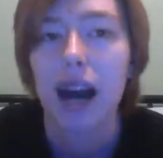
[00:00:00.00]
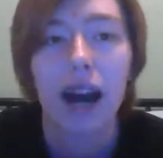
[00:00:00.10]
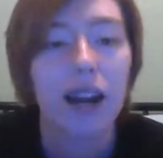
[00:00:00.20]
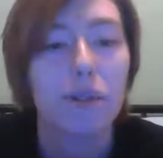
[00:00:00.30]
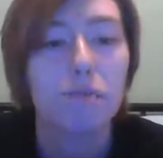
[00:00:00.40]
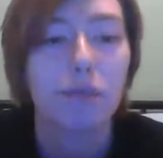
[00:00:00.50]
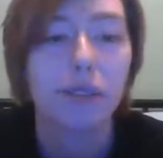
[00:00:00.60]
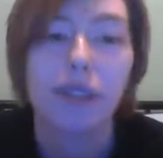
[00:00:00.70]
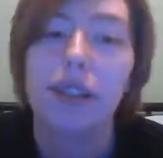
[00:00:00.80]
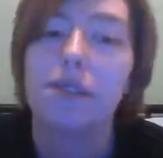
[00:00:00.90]
I
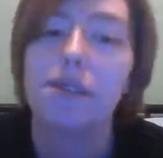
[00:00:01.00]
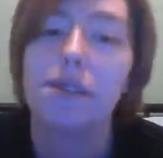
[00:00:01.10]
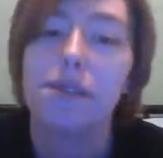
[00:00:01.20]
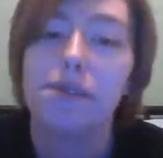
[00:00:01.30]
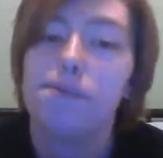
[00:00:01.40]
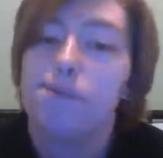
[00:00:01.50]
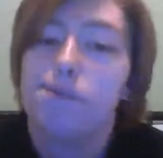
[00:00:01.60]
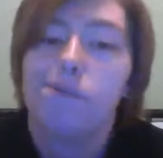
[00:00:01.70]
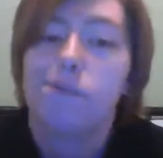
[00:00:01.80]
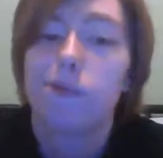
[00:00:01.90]
believe in
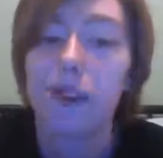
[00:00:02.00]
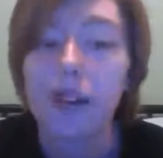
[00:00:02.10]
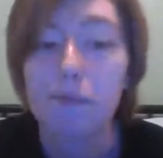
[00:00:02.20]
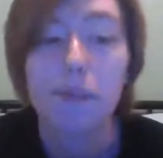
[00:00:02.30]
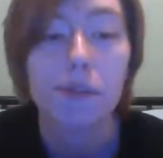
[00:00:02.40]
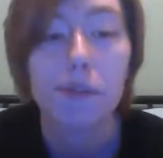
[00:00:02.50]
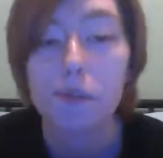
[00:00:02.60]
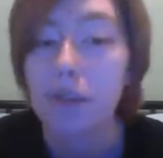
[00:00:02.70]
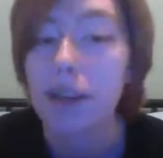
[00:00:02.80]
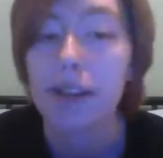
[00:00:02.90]
freedom of
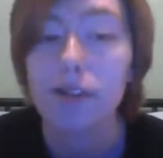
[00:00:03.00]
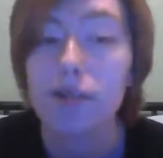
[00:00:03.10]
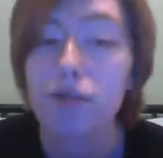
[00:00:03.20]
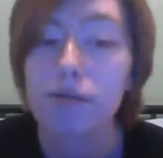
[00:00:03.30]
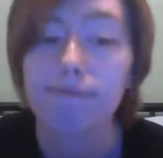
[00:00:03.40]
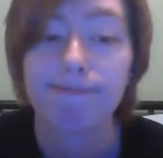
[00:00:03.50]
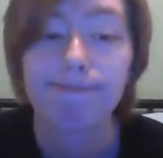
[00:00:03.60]
speech.